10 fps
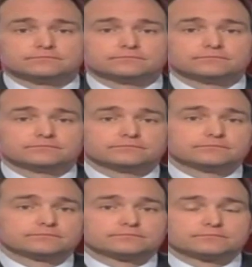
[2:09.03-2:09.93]

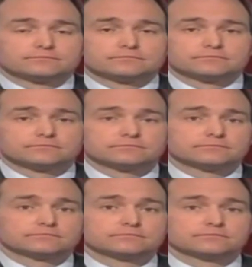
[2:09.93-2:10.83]

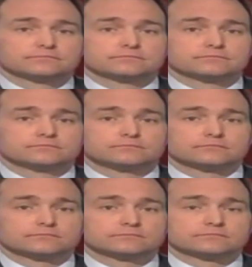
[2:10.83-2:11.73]

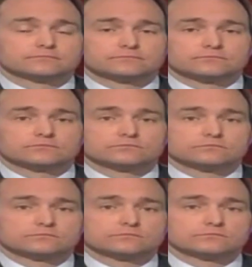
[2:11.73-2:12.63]

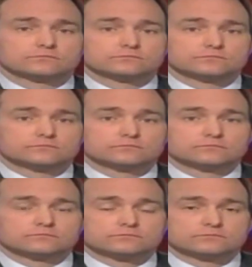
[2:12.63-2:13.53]

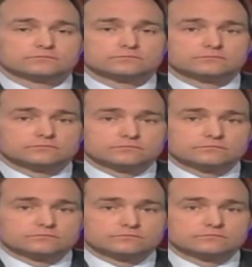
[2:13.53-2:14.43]

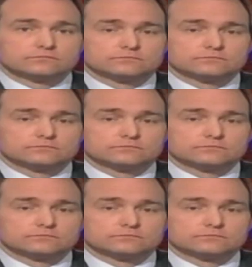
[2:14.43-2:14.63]
No words are spoken by the person on screen.